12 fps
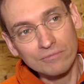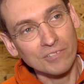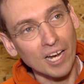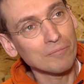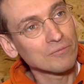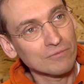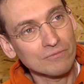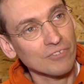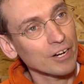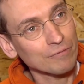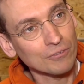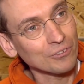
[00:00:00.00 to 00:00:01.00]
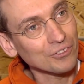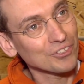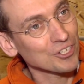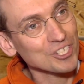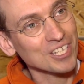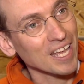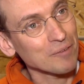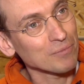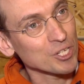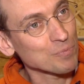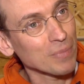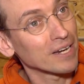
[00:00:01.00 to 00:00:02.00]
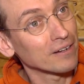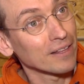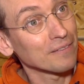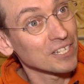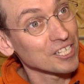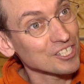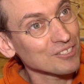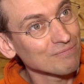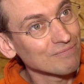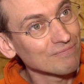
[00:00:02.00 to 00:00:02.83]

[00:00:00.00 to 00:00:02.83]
time travel doesn't get much better than this.